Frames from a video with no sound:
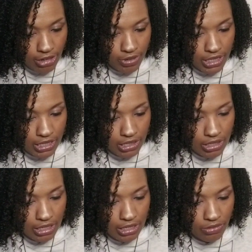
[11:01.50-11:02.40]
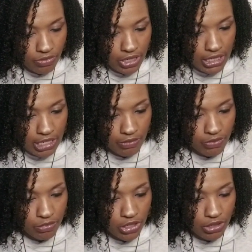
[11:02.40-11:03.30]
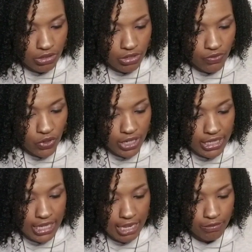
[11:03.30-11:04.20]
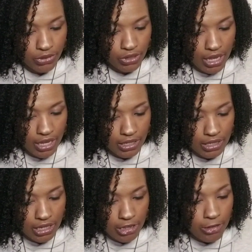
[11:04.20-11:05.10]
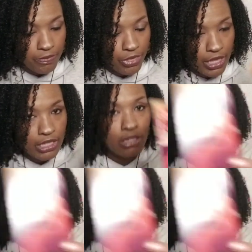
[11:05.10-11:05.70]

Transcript: can't wait to read some of them to you. So for example, guys, this